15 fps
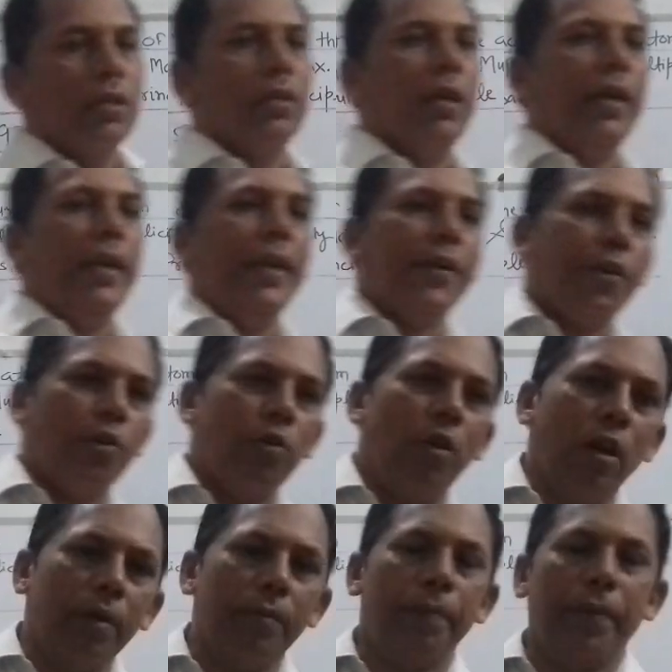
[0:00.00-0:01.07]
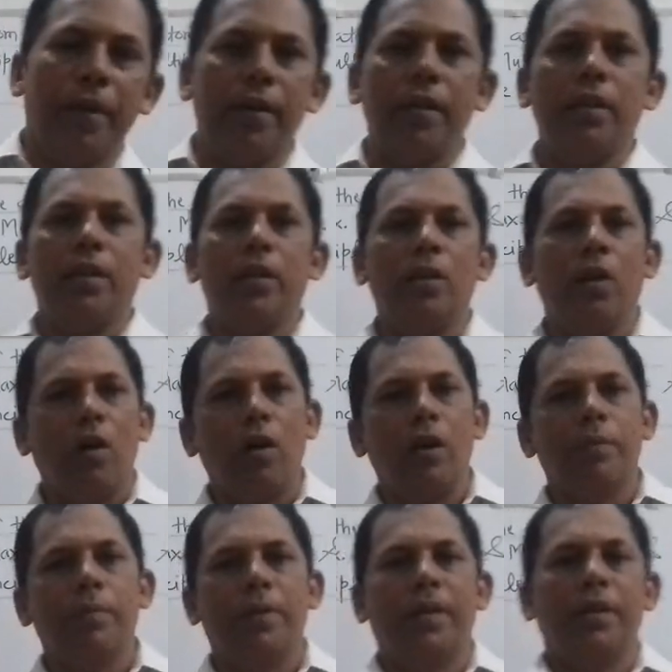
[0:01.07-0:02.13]
electron pairing in
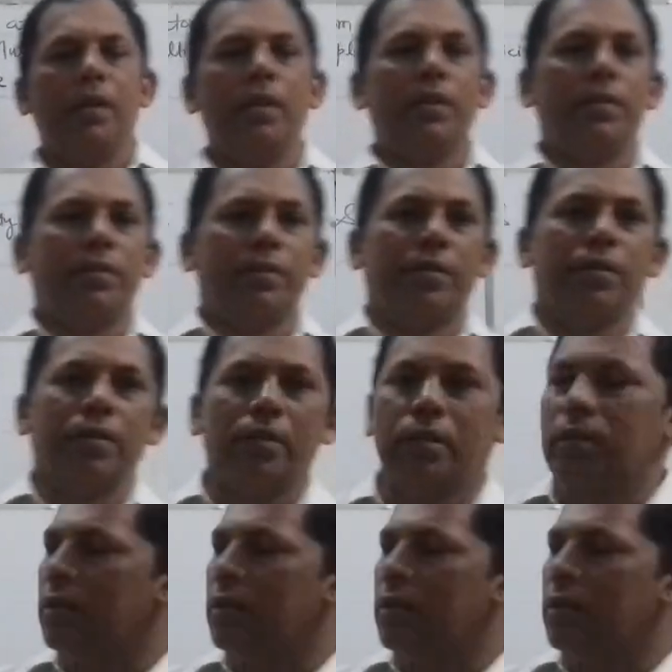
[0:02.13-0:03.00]
orbitals